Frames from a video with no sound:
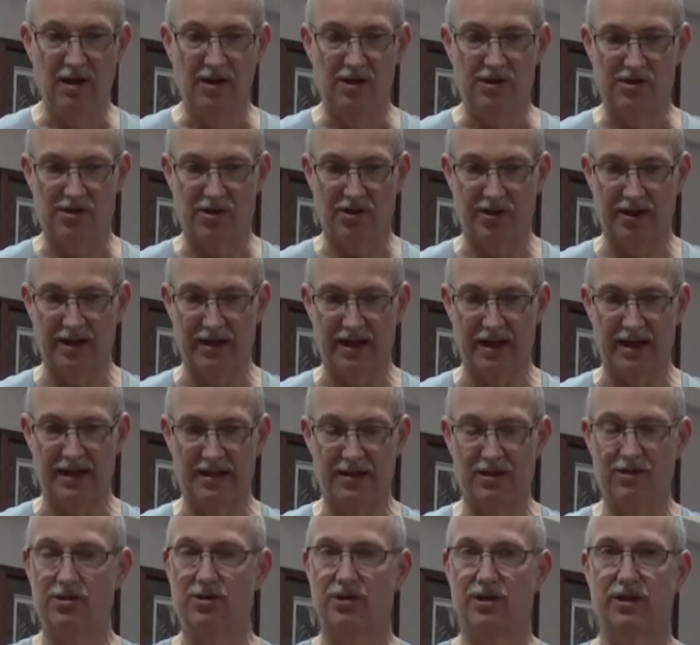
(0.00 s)
So then
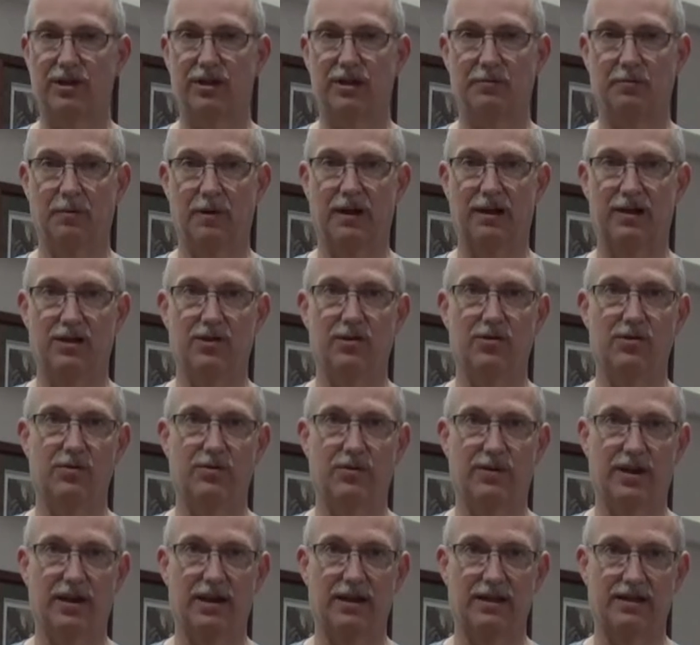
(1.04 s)
what I do
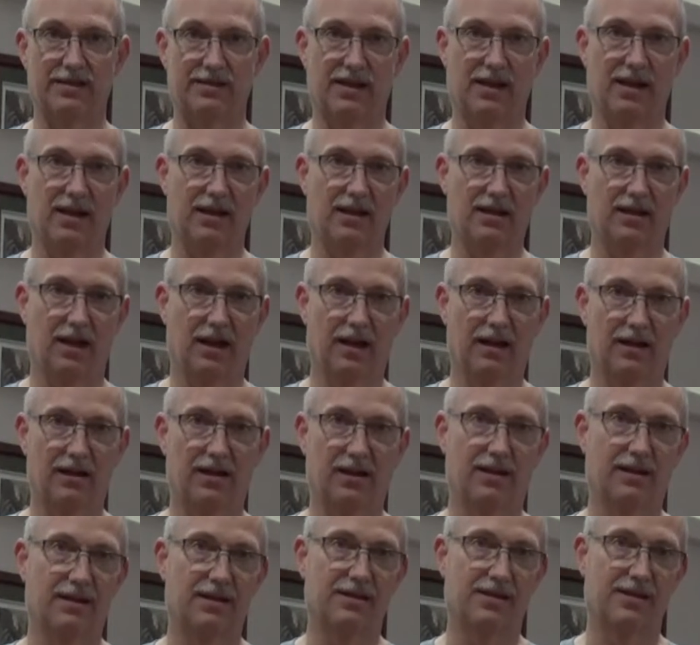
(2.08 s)
then is I
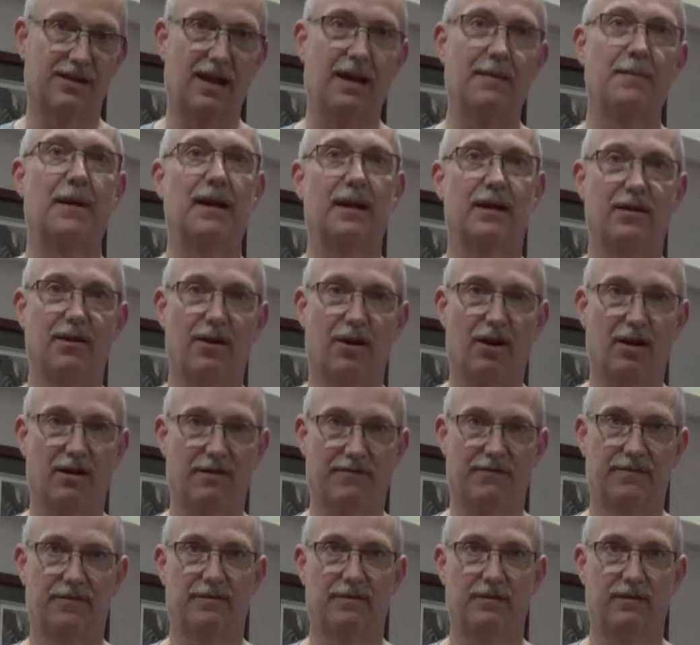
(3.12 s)
cut the stem end
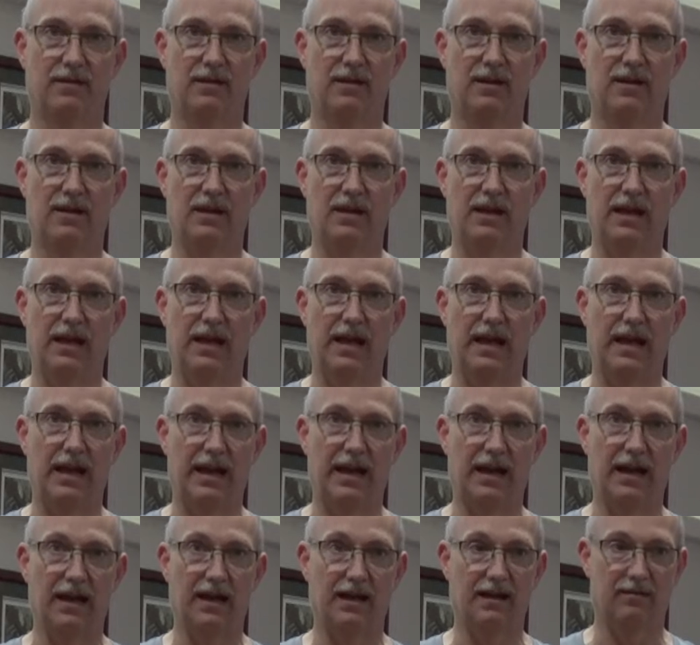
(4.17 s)
off,
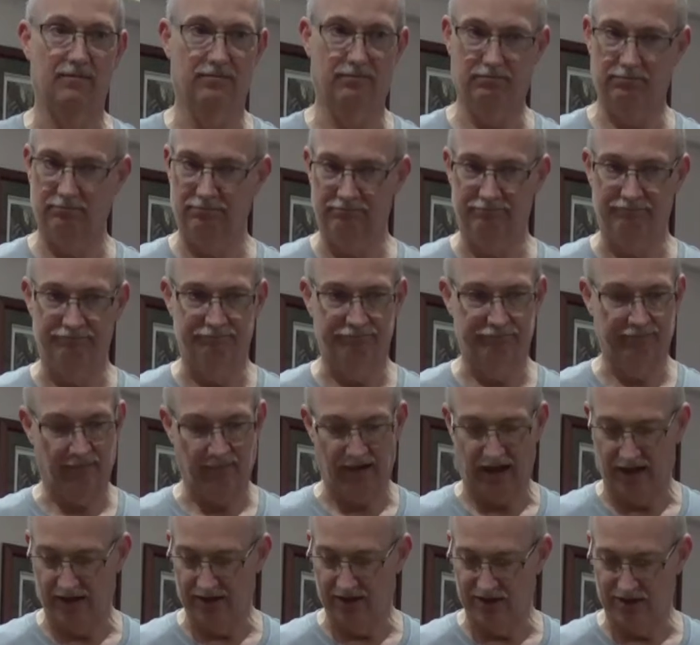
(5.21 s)
and
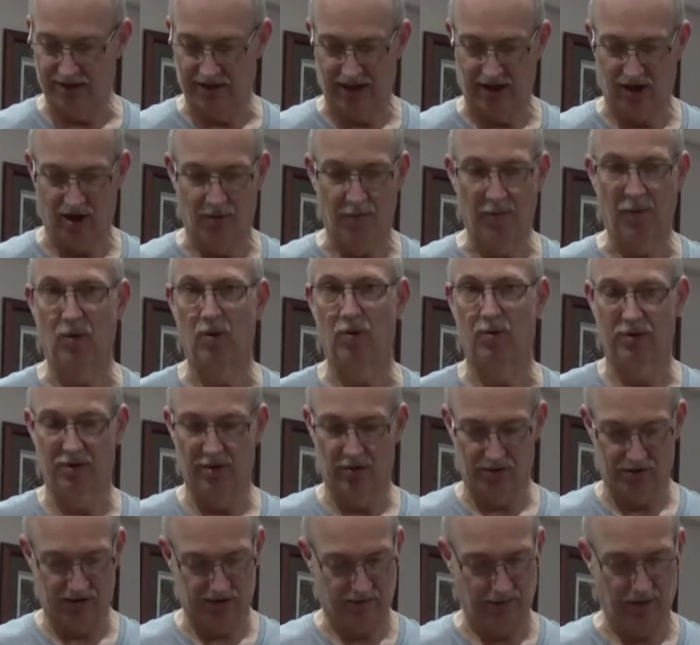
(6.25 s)
I just tear
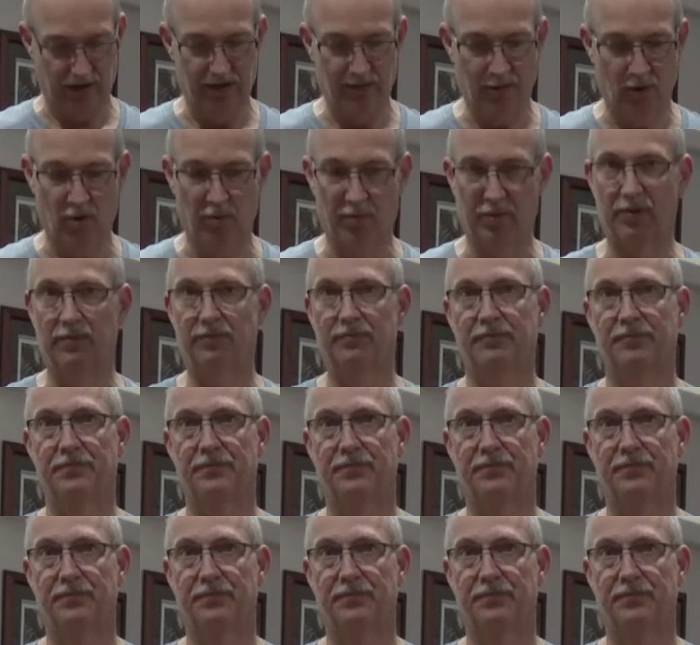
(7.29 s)
them, split them open,